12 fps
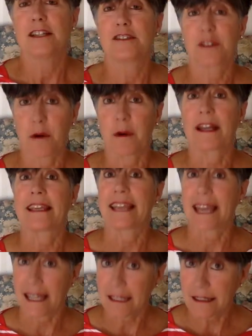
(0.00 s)
So
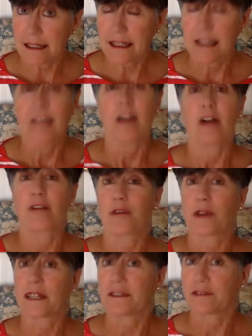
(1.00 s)
again,
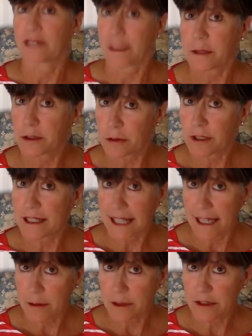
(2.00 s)
avoid inflammatory
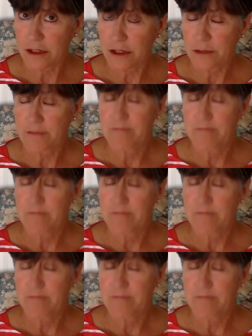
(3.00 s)
language,